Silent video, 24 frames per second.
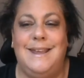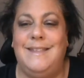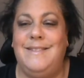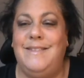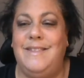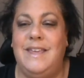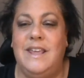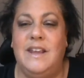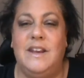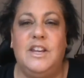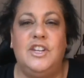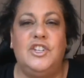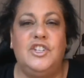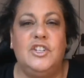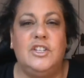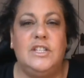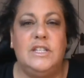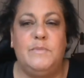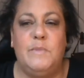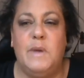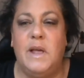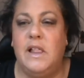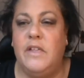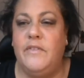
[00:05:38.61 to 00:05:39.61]
and the initial
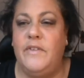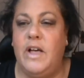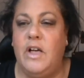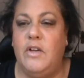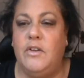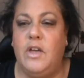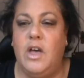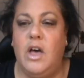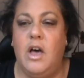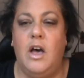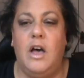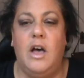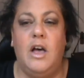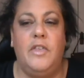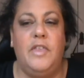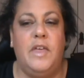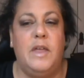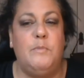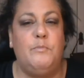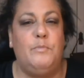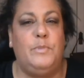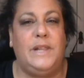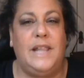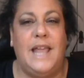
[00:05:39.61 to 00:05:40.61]
smell of alcohol,
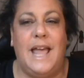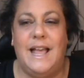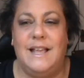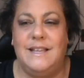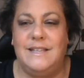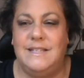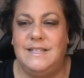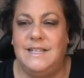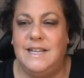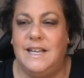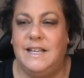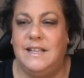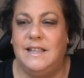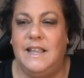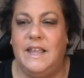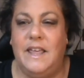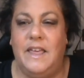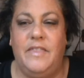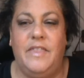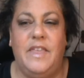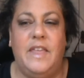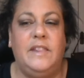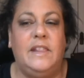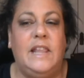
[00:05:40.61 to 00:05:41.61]
then plastic,
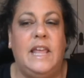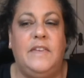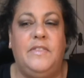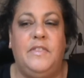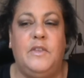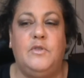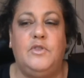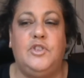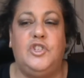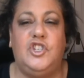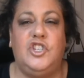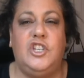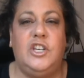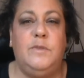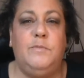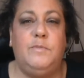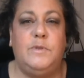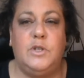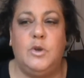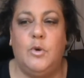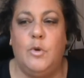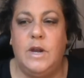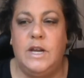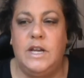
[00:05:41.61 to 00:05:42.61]
then like those
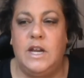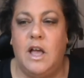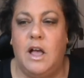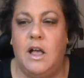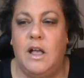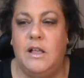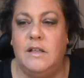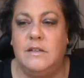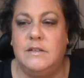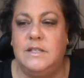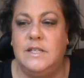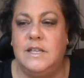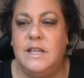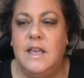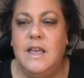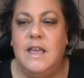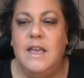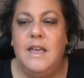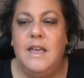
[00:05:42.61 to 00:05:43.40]
cheap toy dolls